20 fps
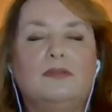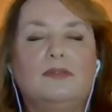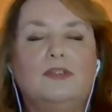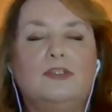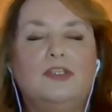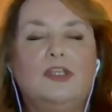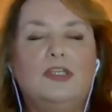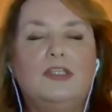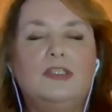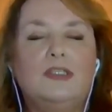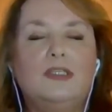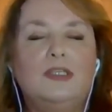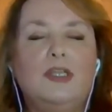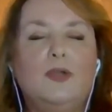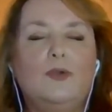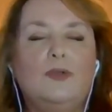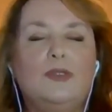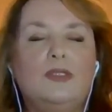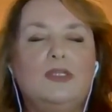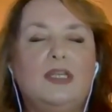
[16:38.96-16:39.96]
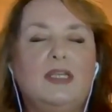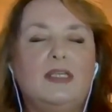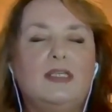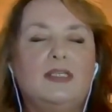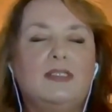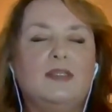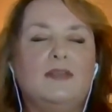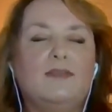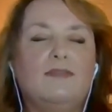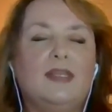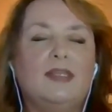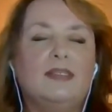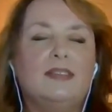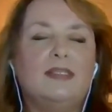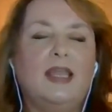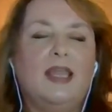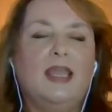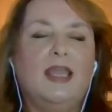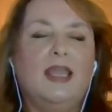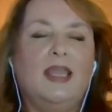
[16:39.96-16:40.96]
just notice if there's
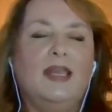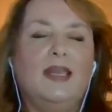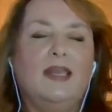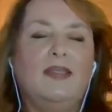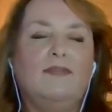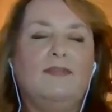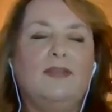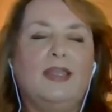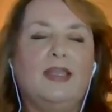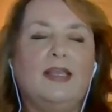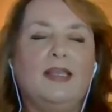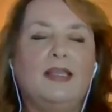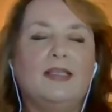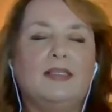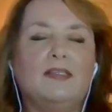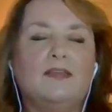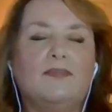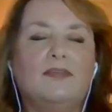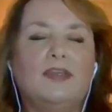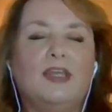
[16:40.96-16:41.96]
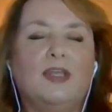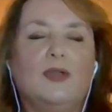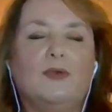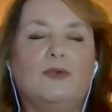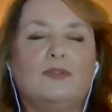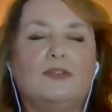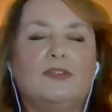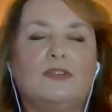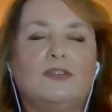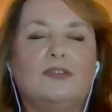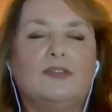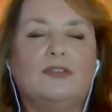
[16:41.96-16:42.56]
any feelings of guilt.